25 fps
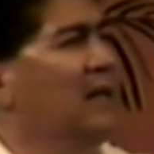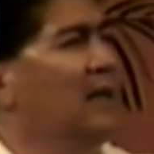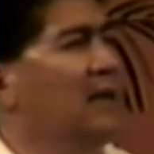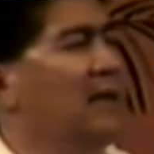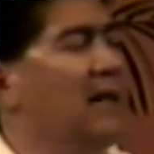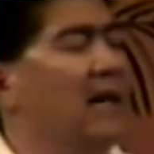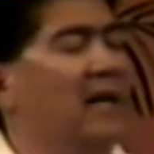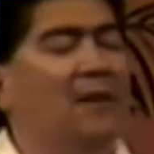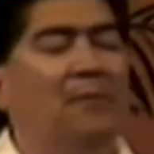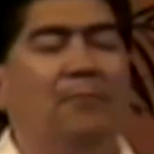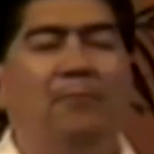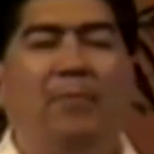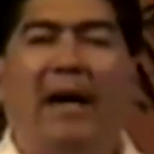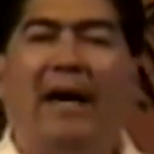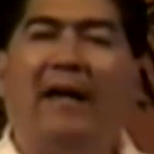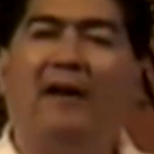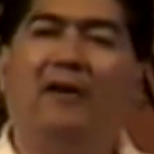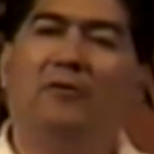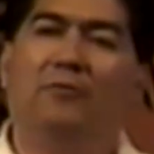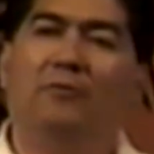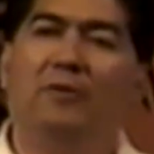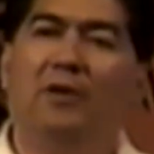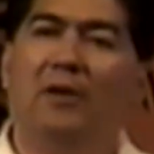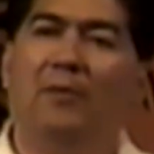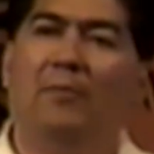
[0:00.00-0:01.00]
kind of
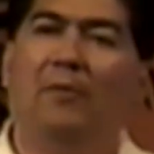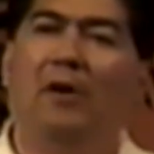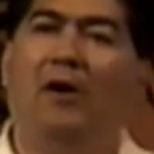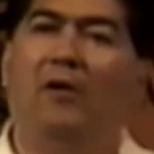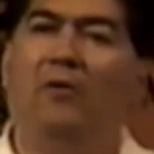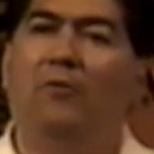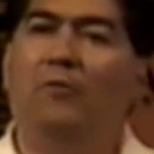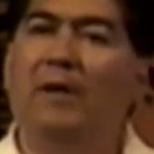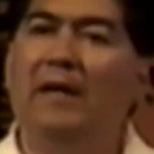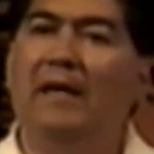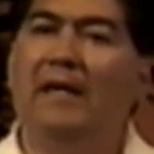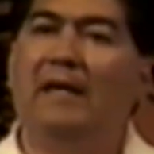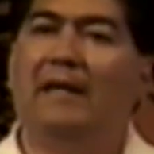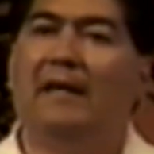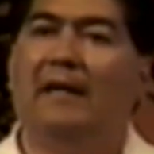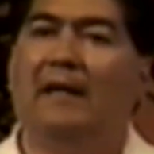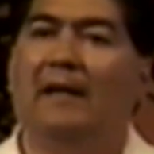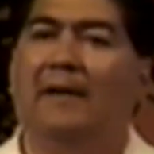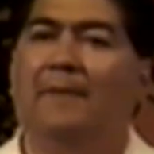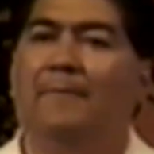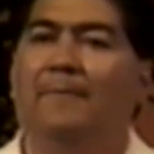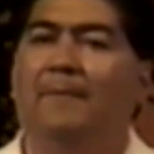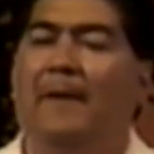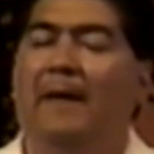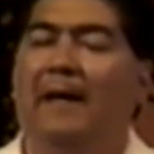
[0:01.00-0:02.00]
battled with them all week,
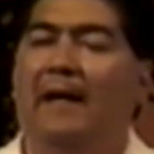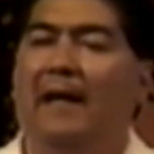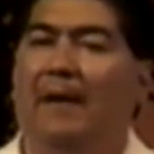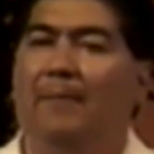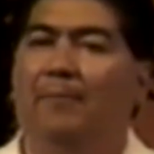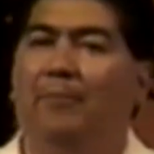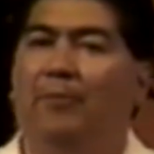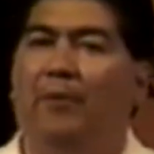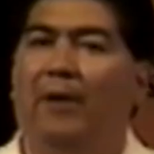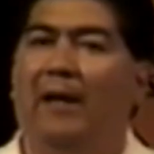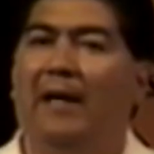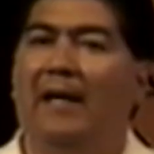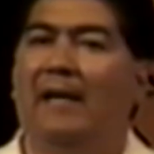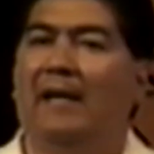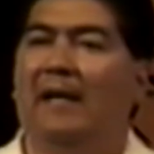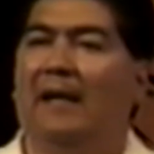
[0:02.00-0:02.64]
and and I prayed,